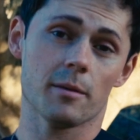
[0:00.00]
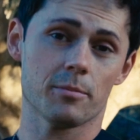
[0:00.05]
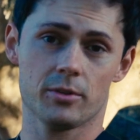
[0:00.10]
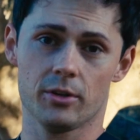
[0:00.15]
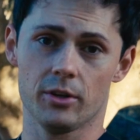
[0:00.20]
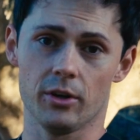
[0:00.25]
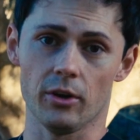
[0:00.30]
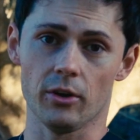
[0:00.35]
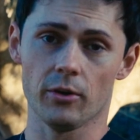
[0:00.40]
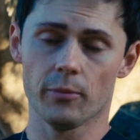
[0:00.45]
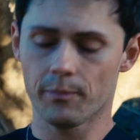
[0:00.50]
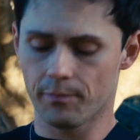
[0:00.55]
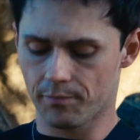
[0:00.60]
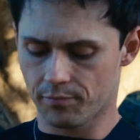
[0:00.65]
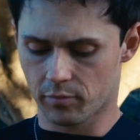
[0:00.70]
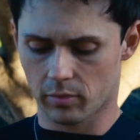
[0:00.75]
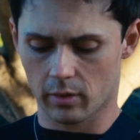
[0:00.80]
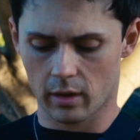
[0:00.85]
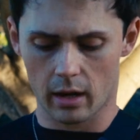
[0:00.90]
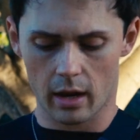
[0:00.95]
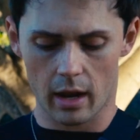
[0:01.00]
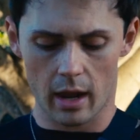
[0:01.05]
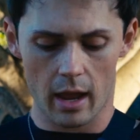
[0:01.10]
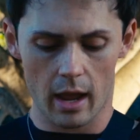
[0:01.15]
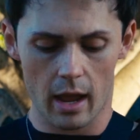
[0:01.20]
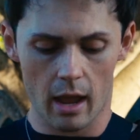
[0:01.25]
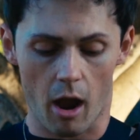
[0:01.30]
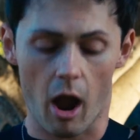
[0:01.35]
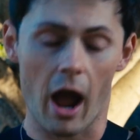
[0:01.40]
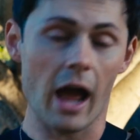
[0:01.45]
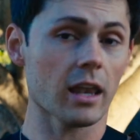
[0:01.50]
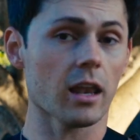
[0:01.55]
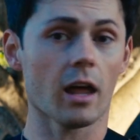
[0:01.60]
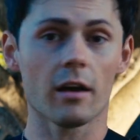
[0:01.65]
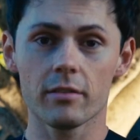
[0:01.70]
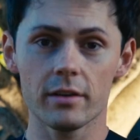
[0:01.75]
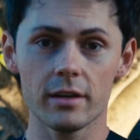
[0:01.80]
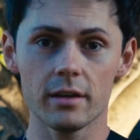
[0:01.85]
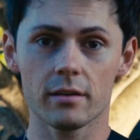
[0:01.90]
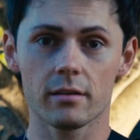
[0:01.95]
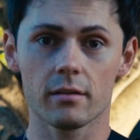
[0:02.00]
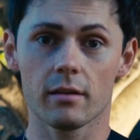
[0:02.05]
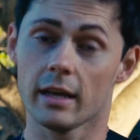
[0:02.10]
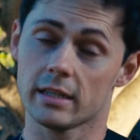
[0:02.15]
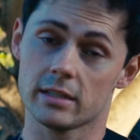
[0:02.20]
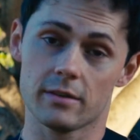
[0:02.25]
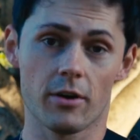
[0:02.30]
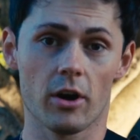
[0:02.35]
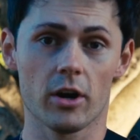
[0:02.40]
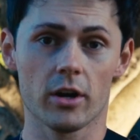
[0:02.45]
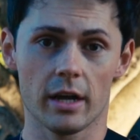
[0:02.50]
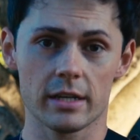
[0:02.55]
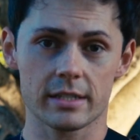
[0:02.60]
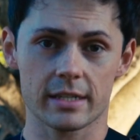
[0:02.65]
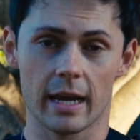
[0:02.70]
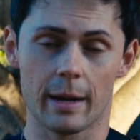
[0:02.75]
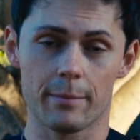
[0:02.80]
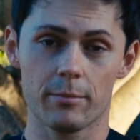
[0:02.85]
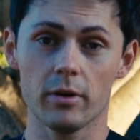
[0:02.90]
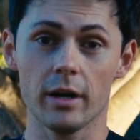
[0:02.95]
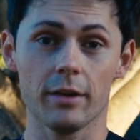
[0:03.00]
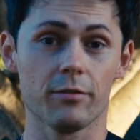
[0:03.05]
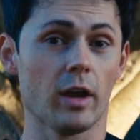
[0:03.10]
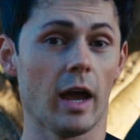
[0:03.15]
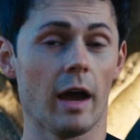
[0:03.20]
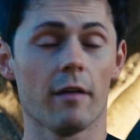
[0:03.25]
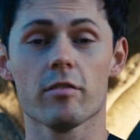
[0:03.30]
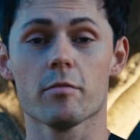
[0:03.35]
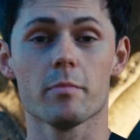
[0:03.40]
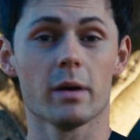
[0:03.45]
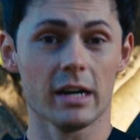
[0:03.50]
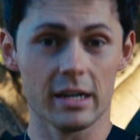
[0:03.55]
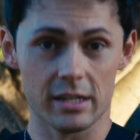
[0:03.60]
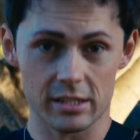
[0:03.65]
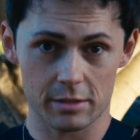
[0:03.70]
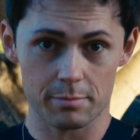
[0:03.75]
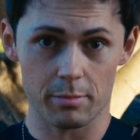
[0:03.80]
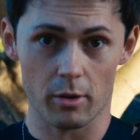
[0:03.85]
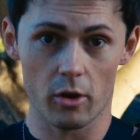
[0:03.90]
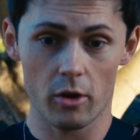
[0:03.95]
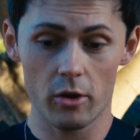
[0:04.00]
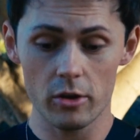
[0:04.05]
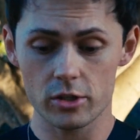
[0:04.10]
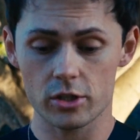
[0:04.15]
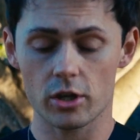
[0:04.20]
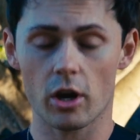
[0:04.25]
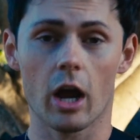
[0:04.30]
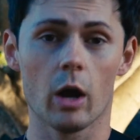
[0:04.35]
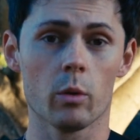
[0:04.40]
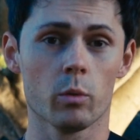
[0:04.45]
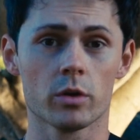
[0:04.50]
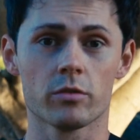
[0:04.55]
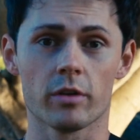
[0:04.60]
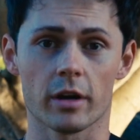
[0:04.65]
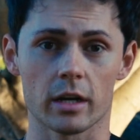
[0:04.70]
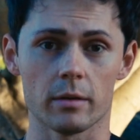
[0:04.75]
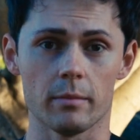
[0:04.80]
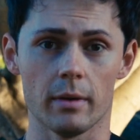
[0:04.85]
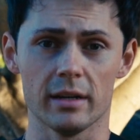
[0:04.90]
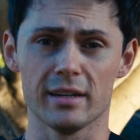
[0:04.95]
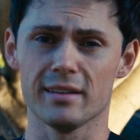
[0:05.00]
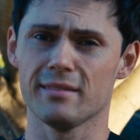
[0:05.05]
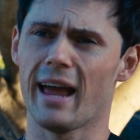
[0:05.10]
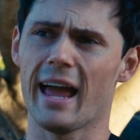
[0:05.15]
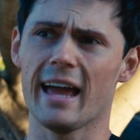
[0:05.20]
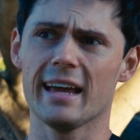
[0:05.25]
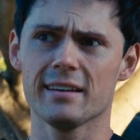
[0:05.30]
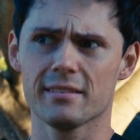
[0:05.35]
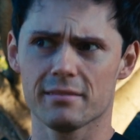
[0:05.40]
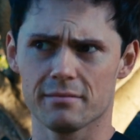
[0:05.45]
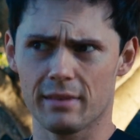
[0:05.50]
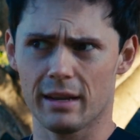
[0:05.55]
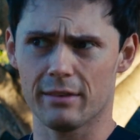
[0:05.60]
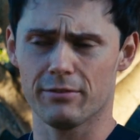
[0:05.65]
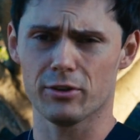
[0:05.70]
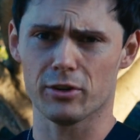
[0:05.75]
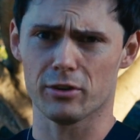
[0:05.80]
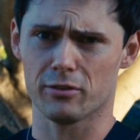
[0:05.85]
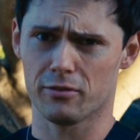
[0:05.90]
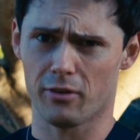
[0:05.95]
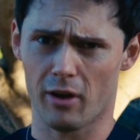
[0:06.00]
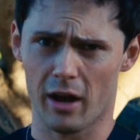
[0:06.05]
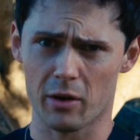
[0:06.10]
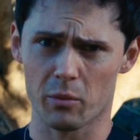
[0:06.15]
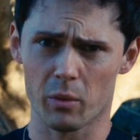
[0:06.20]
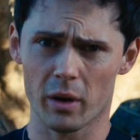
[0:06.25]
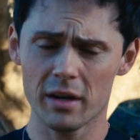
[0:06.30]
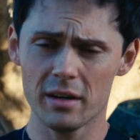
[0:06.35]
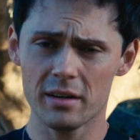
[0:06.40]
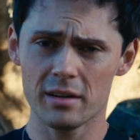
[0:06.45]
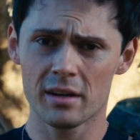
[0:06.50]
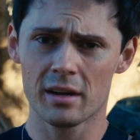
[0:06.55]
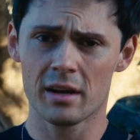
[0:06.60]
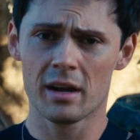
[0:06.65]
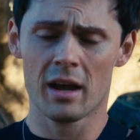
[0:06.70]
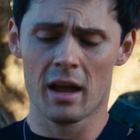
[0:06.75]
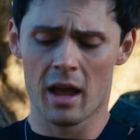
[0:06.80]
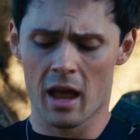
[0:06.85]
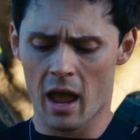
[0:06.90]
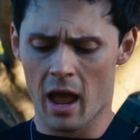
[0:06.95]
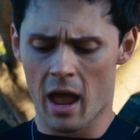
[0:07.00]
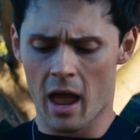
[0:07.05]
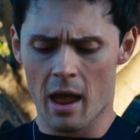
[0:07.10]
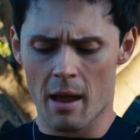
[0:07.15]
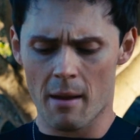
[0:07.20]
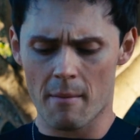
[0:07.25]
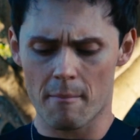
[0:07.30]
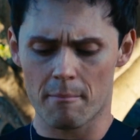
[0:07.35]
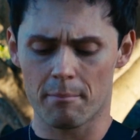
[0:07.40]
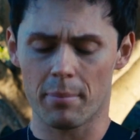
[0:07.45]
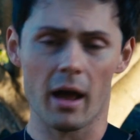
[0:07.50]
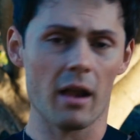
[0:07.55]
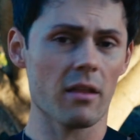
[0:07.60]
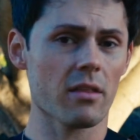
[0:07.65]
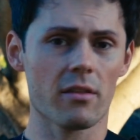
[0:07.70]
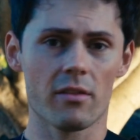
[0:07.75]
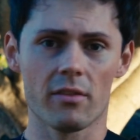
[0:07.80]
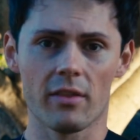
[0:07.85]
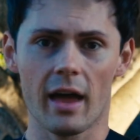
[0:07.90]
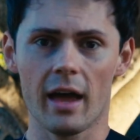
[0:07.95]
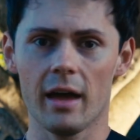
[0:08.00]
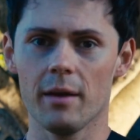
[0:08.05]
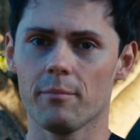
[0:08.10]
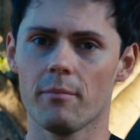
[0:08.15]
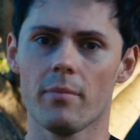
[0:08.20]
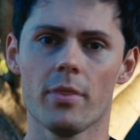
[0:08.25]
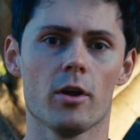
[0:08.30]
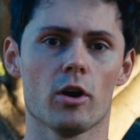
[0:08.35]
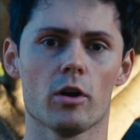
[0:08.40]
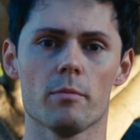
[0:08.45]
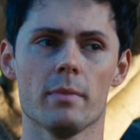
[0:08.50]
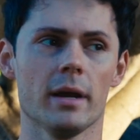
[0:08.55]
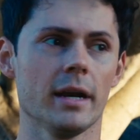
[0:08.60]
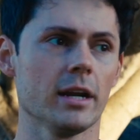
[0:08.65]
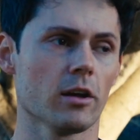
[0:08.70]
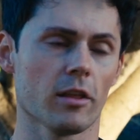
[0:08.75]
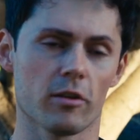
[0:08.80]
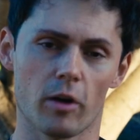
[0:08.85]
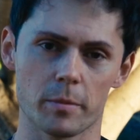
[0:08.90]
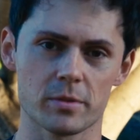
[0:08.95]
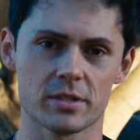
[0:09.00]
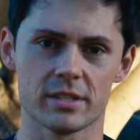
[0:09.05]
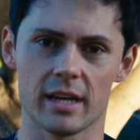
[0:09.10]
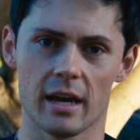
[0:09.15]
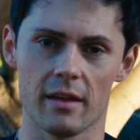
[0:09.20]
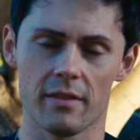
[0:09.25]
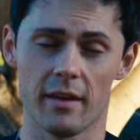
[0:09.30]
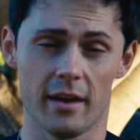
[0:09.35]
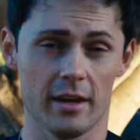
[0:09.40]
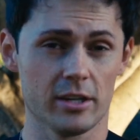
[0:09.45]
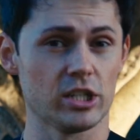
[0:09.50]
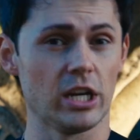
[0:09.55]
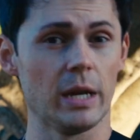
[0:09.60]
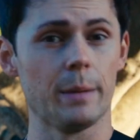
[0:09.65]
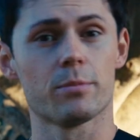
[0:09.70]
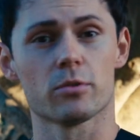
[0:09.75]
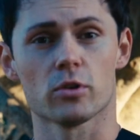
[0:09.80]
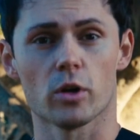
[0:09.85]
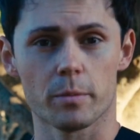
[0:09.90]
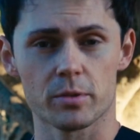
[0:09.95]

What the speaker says: up to you. I love it. It's a very nice camera. If you have the money to splurge, I would recommend it, and if you could find one. But other than that, there are many other options out there, cheaper